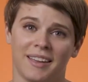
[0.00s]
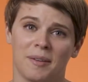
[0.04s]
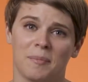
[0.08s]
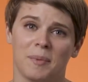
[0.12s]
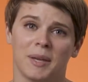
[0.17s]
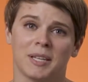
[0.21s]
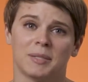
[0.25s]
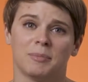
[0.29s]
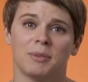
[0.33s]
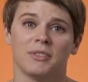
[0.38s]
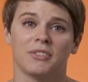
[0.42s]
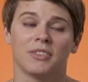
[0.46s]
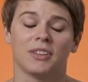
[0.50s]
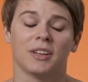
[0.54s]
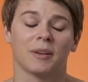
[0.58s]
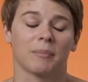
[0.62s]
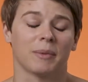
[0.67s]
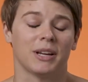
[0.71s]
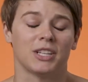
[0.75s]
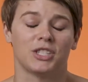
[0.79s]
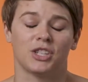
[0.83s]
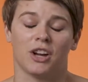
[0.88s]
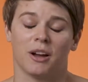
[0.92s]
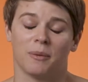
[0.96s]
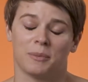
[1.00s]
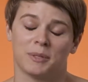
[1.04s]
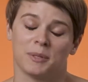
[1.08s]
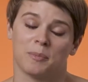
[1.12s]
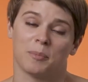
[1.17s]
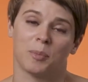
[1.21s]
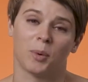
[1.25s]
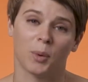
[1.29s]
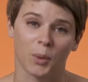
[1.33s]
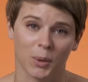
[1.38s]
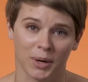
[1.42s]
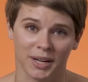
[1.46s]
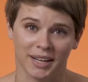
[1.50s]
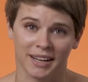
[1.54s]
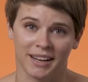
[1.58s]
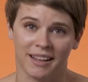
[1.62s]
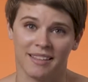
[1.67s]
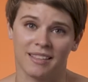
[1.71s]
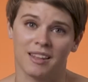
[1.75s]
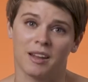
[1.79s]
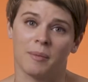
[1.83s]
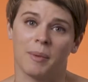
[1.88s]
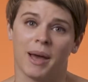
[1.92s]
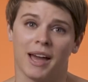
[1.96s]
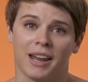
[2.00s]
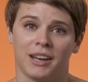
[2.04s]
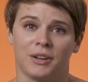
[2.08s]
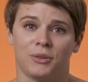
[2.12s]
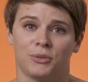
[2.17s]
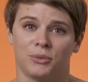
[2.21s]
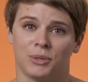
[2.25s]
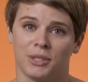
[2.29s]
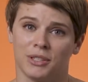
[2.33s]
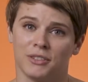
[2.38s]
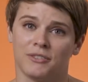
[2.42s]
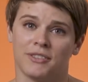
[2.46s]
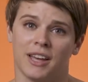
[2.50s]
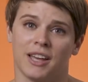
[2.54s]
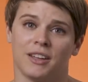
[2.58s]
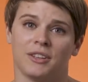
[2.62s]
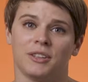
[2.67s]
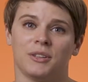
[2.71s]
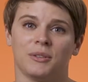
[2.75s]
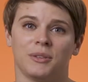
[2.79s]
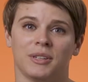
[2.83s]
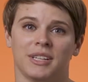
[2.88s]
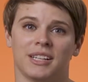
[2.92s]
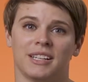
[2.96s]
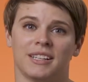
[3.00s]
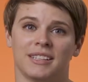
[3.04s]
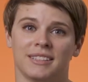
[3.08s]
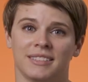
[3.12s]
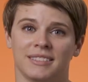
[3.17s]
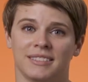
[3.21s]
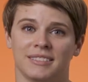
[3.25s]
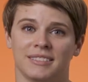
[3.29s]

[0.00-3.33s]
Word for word: It makes me feel like my job is important and I'm adding real value here.